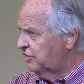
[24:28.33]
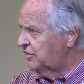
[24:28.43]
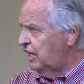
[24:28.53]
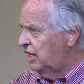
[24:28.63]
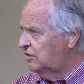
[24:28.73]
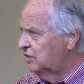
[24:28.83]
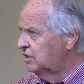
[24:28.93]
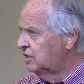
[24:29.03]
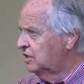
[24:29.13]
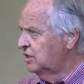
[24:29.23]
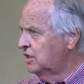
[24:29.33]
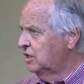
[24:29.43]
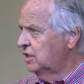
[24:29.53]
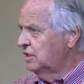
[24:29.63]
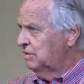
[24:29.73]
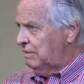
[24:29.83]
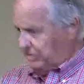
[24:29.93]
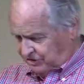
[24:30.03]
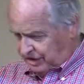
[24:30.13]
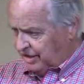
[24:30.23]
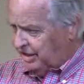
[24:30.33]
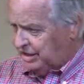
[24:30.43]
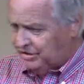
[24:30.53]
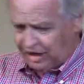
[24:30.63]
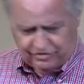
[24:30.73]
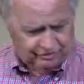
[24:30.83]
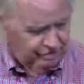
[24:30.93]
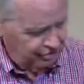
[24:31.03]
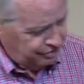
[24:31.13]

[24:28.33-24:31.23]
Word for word: is now. Instead, he takes a very